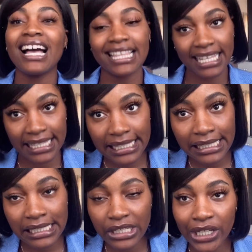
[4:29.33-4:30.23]

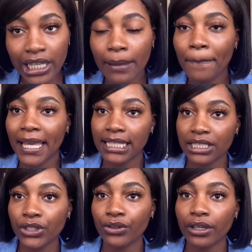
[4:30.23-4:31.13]
unnecessary
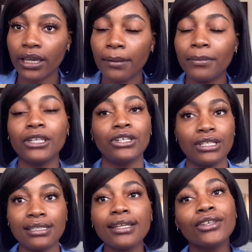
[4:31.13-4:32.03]
bacteria,
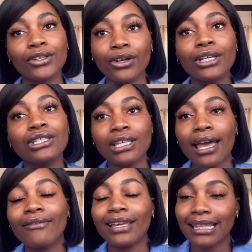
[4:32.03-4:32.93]
because then you're going to
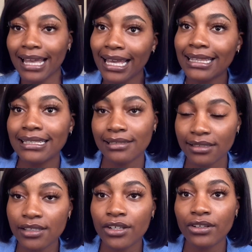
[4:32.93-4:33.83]
have an
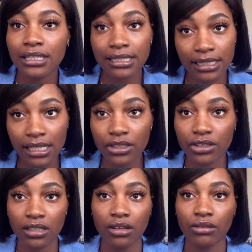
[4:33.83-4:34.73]
unnecessary
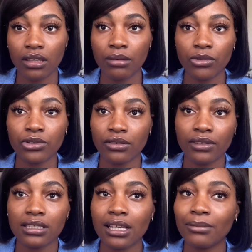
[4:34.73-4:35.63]
stench down there most of
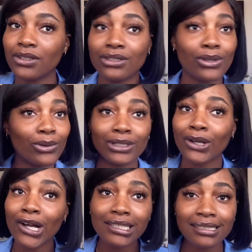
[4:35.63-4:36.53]
the time, because it's
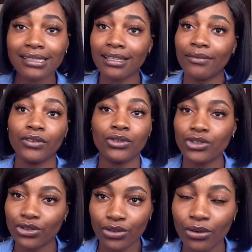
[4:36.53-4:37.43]
holding on to stuff and you
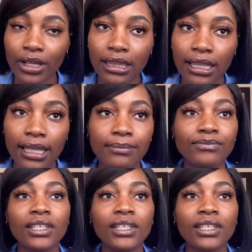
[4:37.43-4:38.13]
just don't want that.